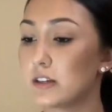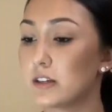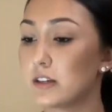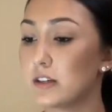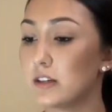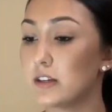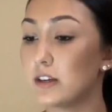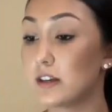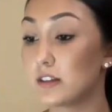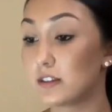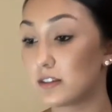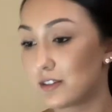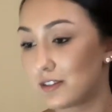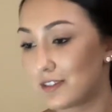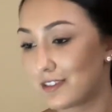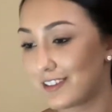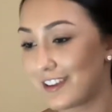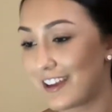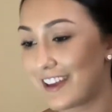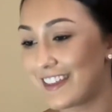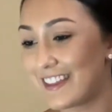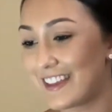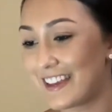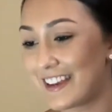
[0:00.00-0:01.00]
yes.
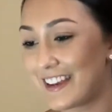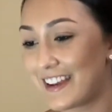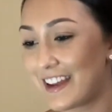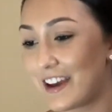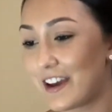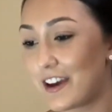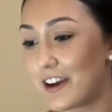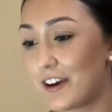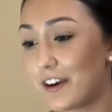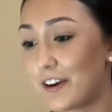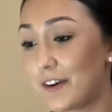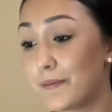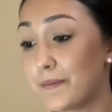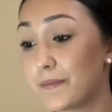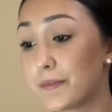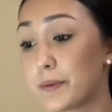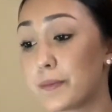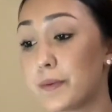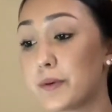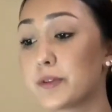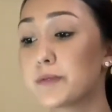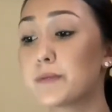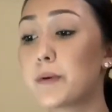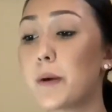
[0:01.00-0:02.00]
And then the
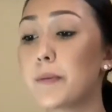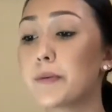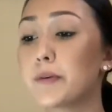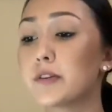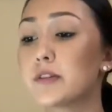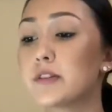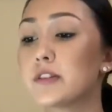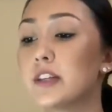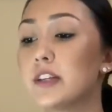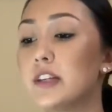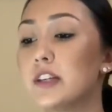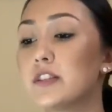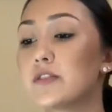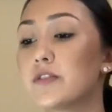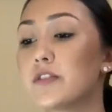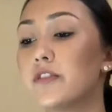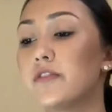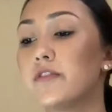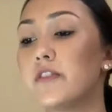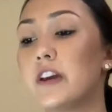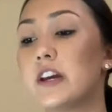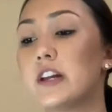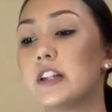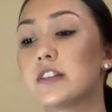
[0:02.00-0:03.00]
most popular cities for the
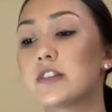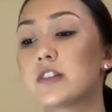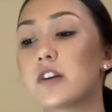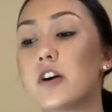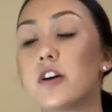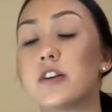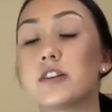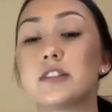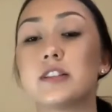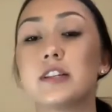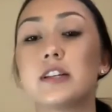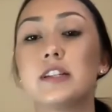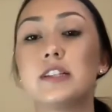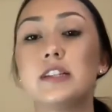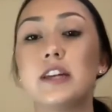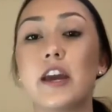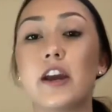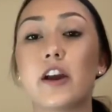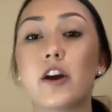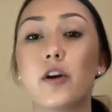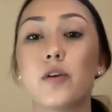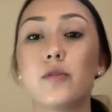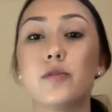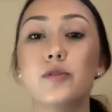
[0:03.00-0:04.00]
fans are San
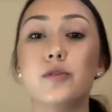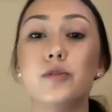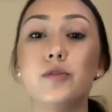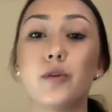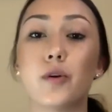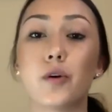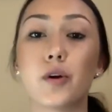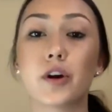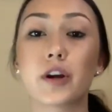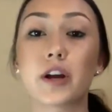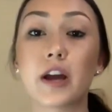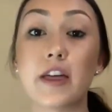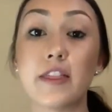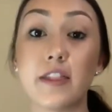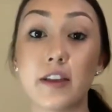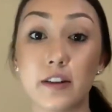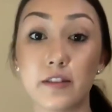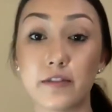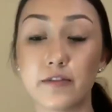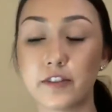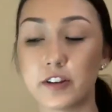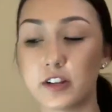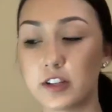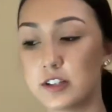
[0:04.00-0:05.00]
Diego, New York, and then
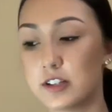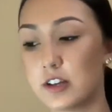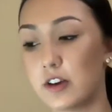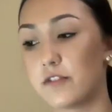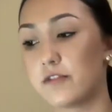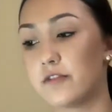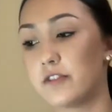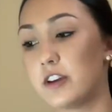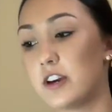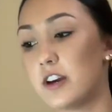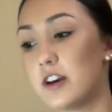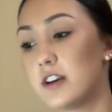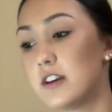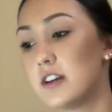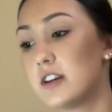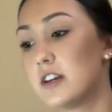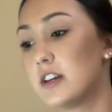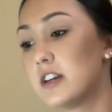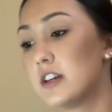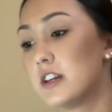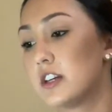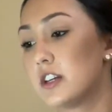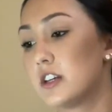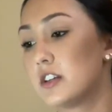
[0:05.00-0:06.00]
Philadelphia.
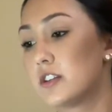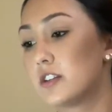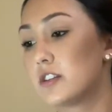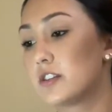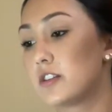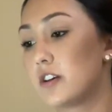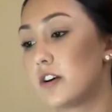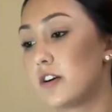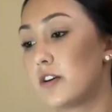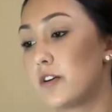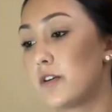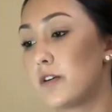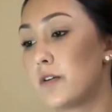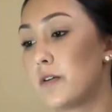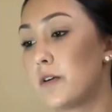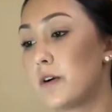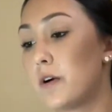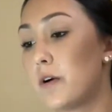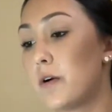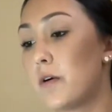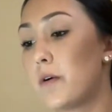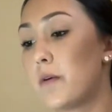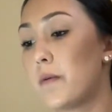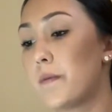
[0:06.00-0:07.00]
So
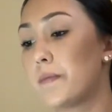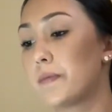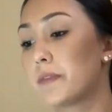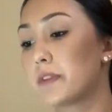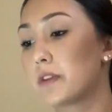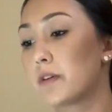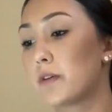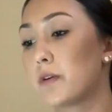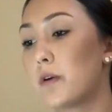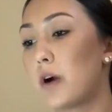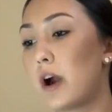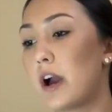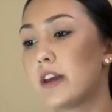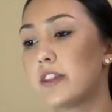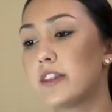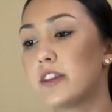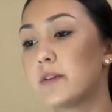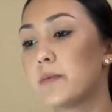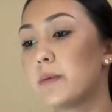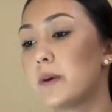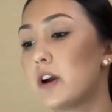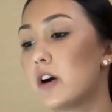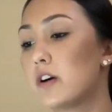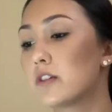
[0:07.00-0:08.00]
I
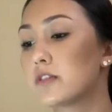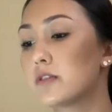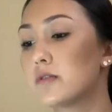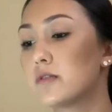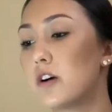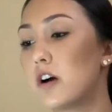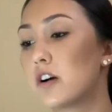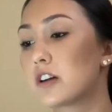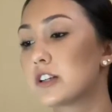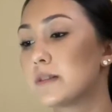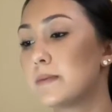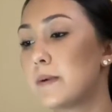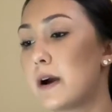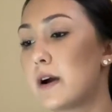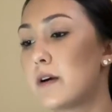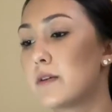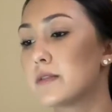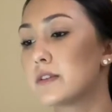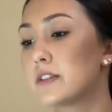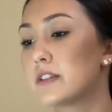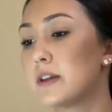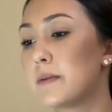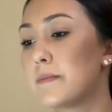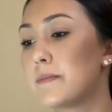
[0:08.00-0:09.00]
think we also talked about
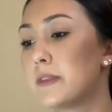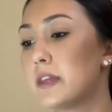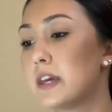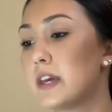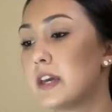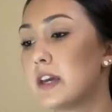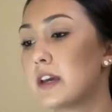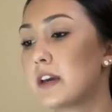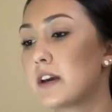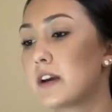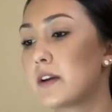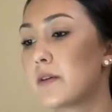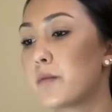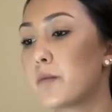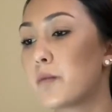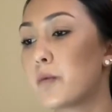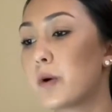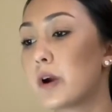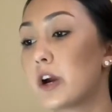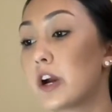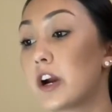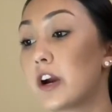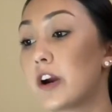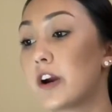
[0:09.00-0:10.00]
something
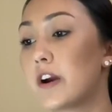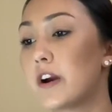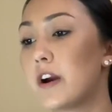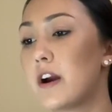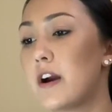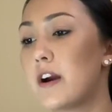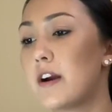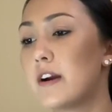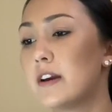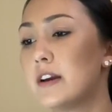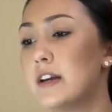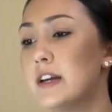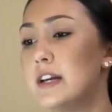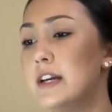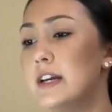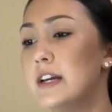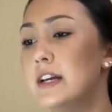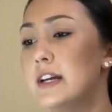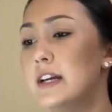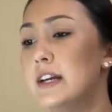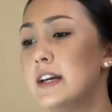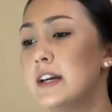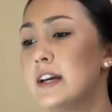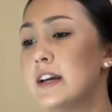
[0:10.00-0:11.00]
where
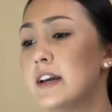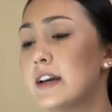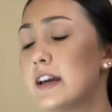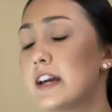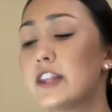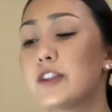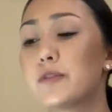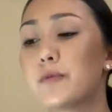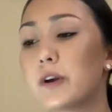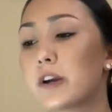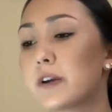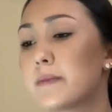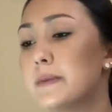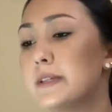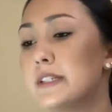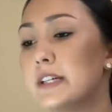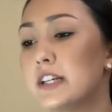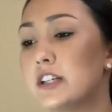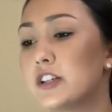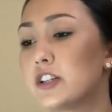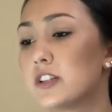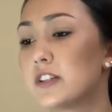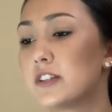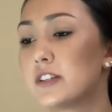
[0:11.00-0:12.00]
in the
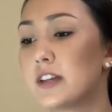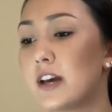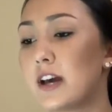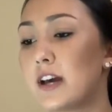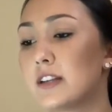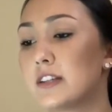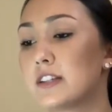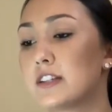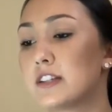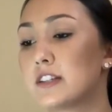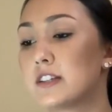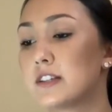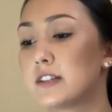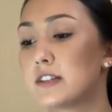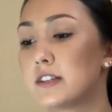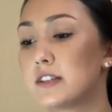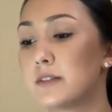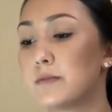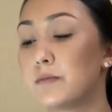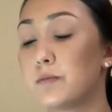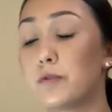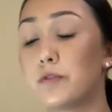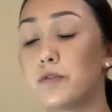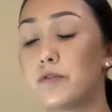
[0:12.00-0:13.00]
recommendations that
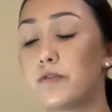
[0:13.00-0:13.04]
will